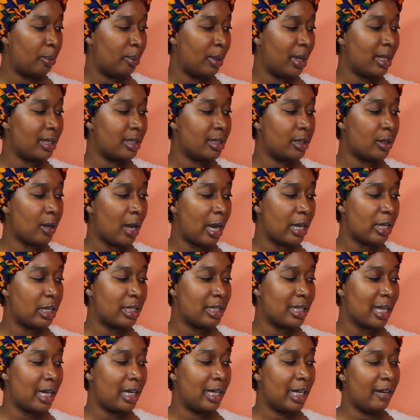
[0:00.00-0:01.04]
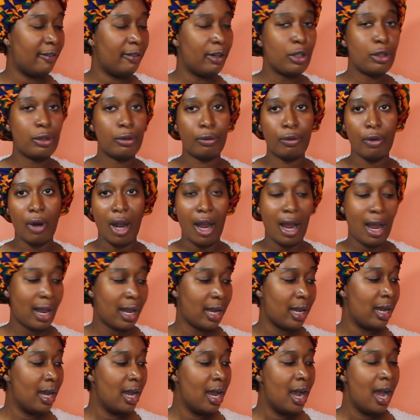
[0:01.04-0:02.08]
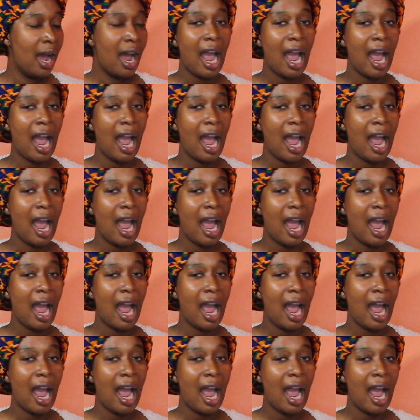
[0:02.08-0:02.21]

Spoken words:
bit, so I decided to give it a try.